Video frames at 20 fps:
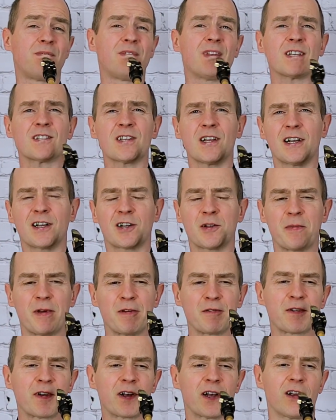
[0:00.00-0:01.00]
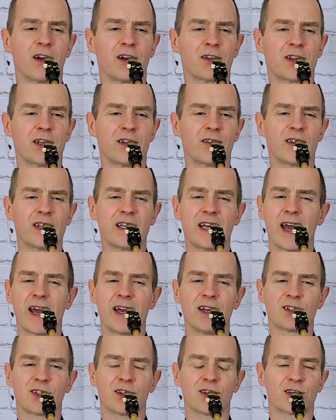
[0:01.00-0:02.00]
that's a little bit fiddly, I think, the
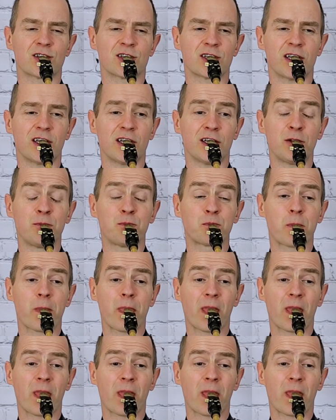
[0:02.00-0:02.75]
A to the C.